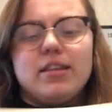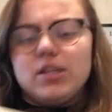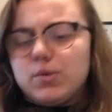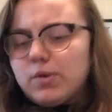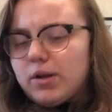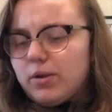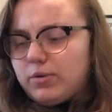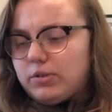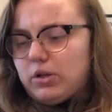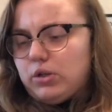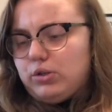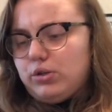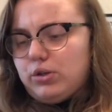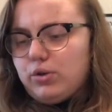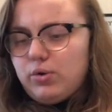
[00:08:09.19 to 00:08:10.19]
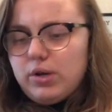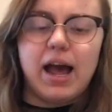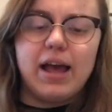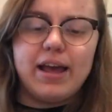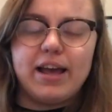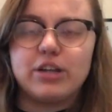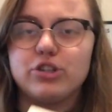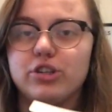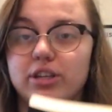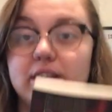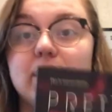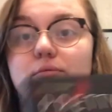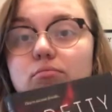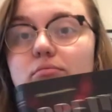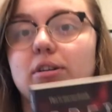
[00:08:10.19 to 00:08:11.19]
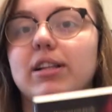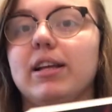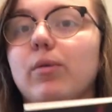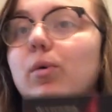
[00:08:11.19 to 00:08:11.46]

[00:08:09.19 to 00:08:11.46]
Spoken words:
This one I actually really